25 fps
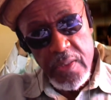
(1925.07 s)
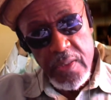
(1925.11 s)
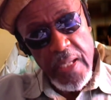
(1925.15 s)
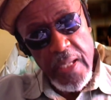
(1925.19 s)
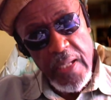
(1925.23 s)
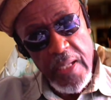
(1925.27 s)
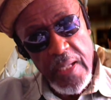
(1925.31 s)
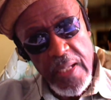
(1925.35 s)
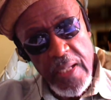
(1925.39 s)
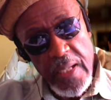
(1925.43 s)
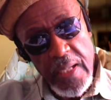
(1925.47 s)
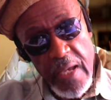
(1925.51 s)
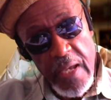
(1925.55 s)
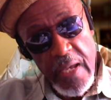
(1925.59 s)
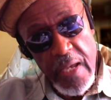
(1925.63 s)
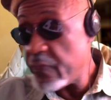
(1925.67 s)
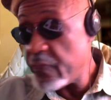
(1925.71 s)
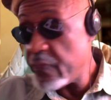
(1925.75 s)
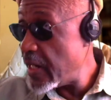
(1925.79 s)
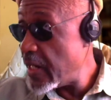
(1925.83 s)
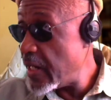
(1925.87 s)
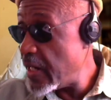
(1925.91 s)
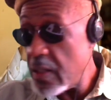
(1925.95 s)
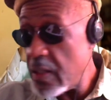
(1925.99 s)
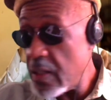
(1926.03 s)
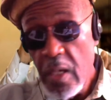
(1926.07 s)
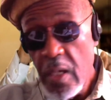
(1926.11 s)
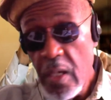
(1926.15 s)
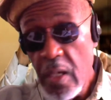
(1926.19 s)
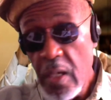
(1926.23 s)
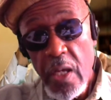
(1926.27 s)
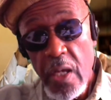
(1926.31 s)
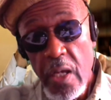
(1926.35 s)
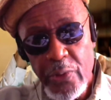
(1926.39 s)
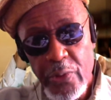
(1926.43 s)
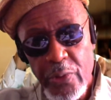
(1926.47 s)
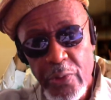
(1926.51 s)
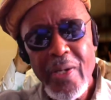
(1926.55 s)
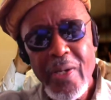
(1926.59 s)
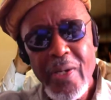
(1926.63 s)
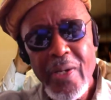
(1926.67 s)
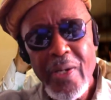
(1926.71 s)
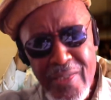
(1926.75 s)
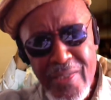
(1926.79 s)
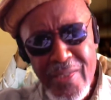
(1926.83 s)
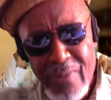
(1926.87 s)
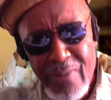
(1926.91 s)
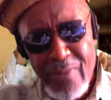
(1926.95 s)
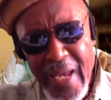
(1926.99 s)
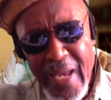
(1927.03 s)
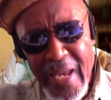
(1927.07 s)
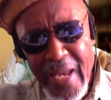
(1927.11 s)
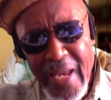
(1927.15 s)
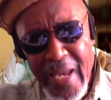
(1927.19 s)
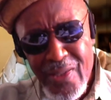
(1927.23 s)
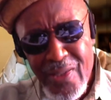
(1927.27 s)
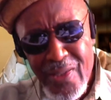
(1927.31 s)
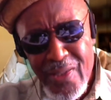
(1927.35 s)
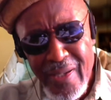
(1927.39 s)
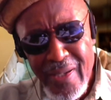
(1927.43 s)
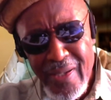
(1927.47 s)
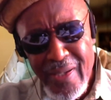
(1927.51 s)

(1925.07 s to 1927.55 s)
If you're a finger, you gonna understand what the hand's talking about.